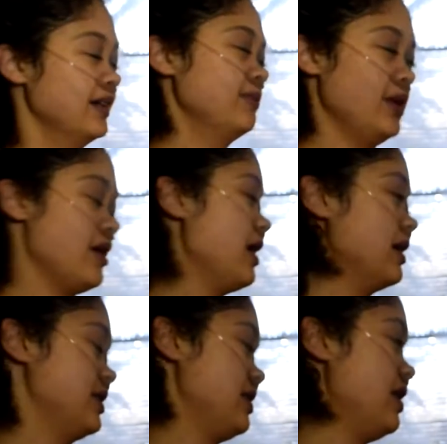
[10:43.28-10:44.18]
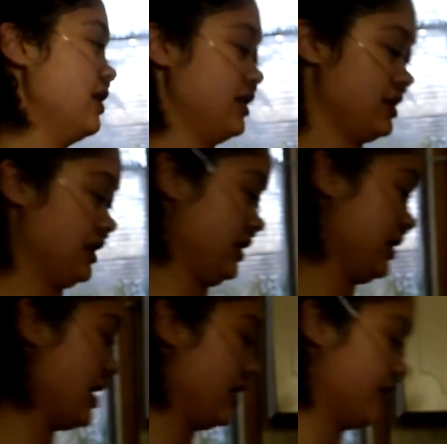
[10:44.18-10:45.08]
Because honestly,
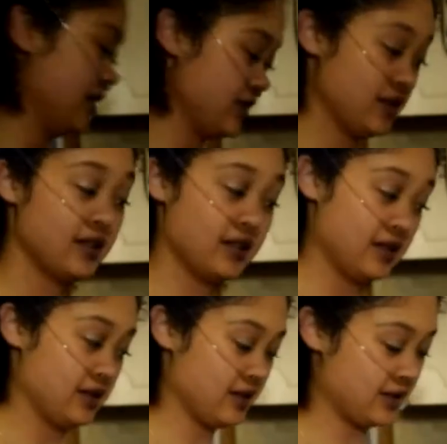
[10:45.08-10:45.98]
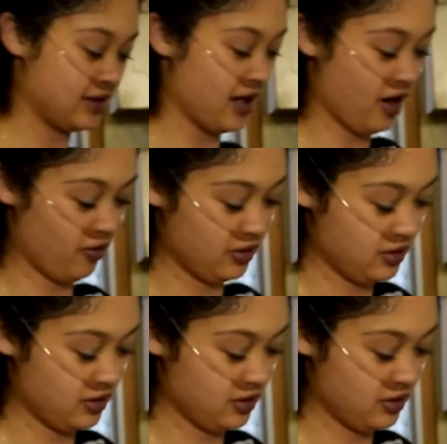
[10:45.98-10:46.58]
anyways, let's go.